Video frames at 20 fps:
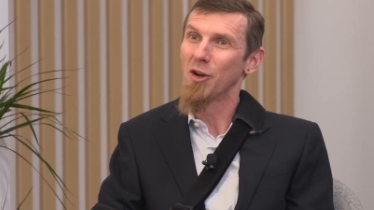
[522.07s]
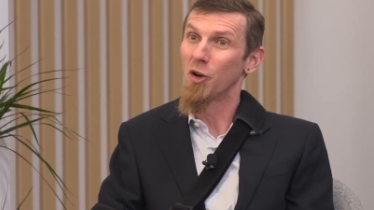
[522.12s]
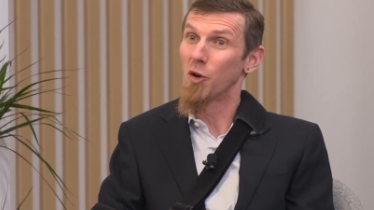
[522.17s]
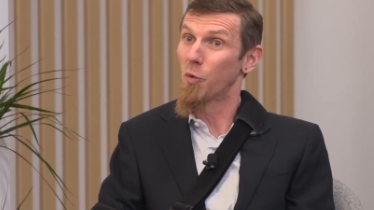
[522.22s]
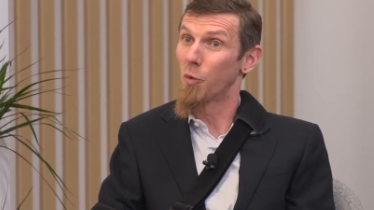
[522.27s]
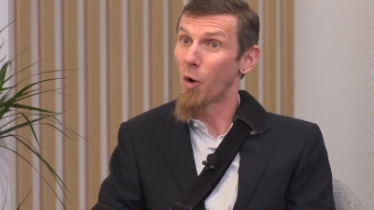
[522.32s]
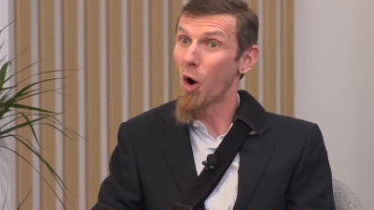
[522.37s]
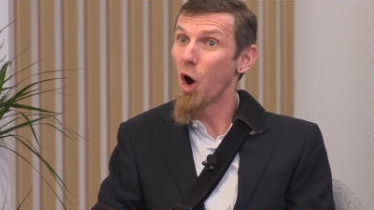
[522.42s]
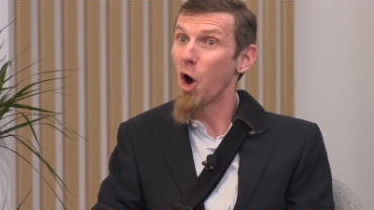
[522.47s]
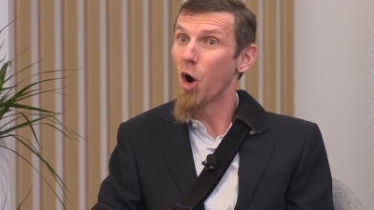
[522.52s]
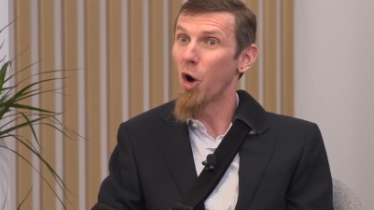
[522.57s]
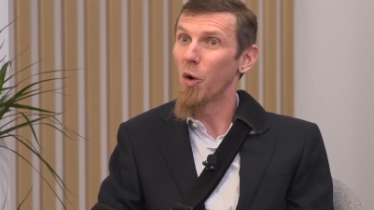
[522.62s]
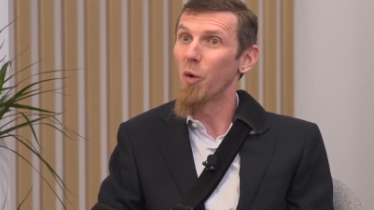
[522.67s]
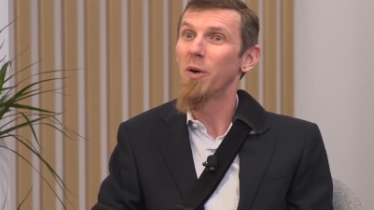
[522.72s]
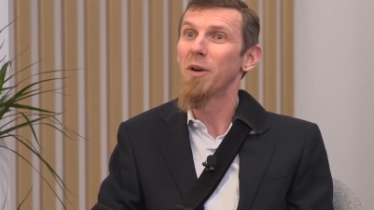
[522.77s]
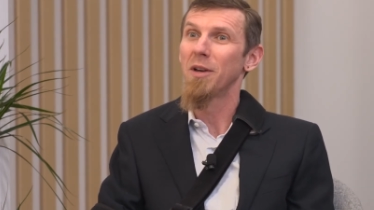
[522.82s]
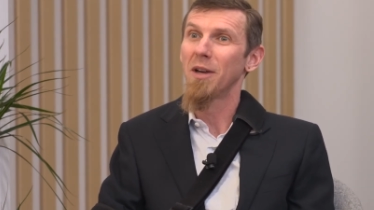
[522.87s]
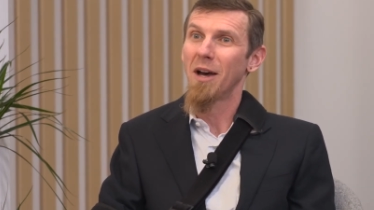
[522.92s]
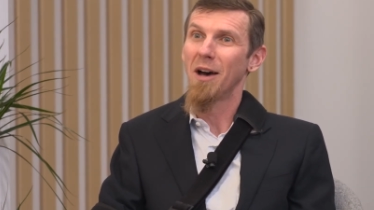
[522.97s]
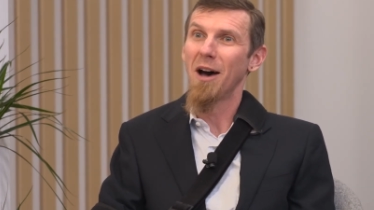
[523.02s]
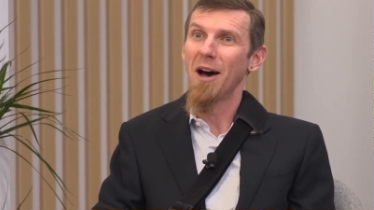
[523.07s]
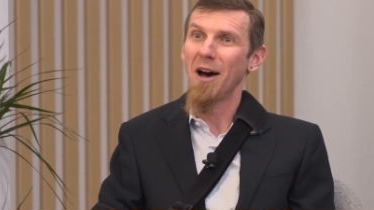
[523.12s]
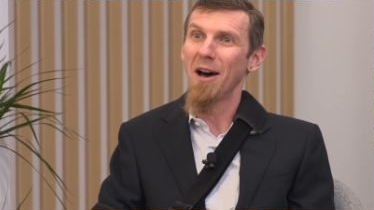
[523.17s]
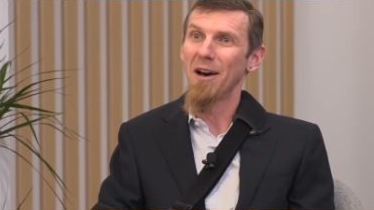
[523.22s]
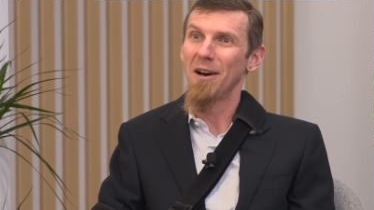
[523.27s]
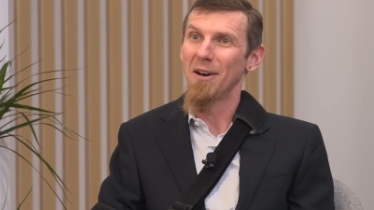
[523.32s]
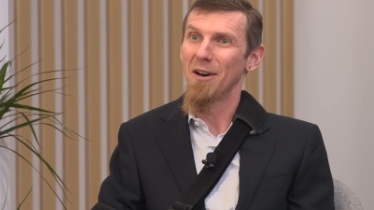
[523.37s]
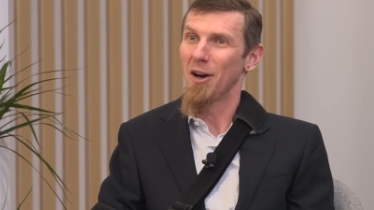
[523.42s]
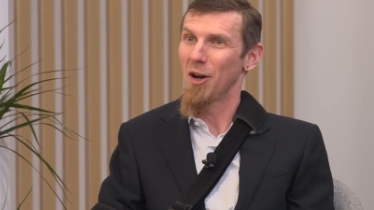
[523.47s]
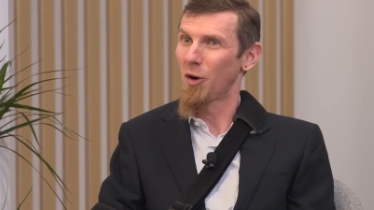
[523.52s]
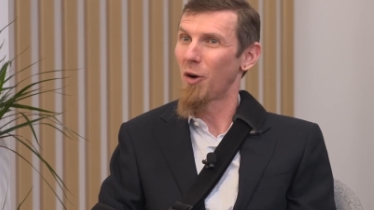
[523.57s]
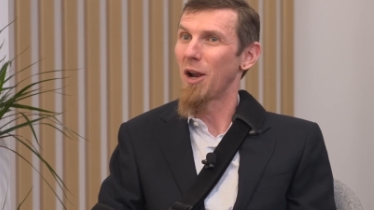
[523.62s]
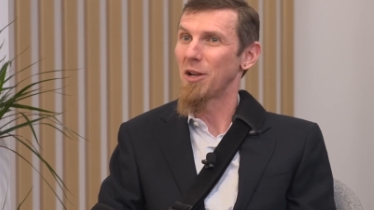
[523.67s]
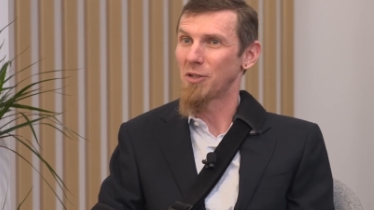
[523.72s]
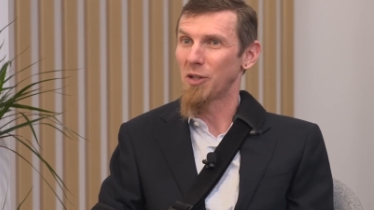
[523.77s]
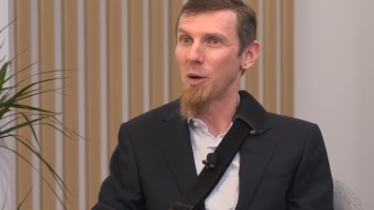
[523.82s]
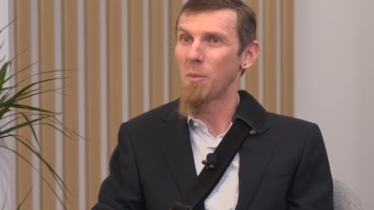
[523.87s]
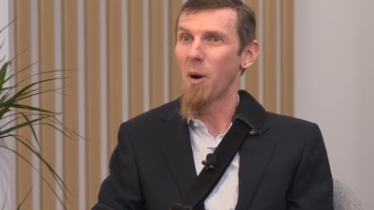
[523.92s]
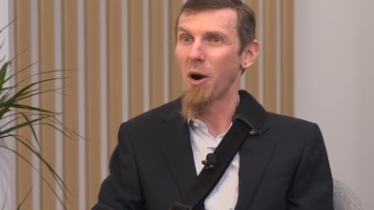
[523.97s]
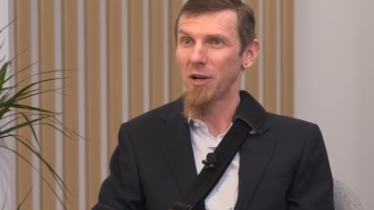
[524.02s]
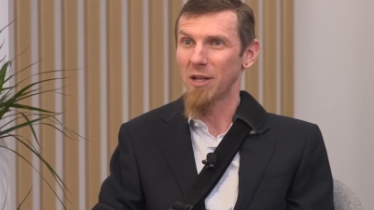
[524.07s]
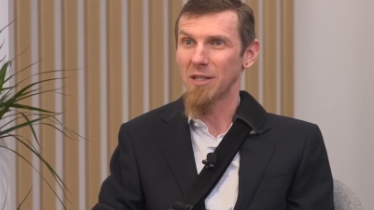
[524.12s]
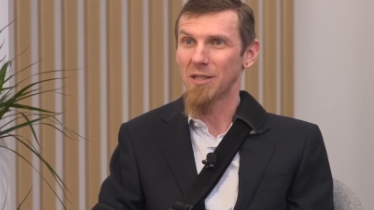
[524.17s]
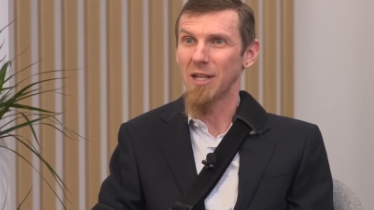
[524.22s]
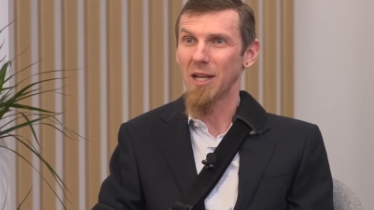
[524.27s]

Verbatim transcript: grow uh, across their market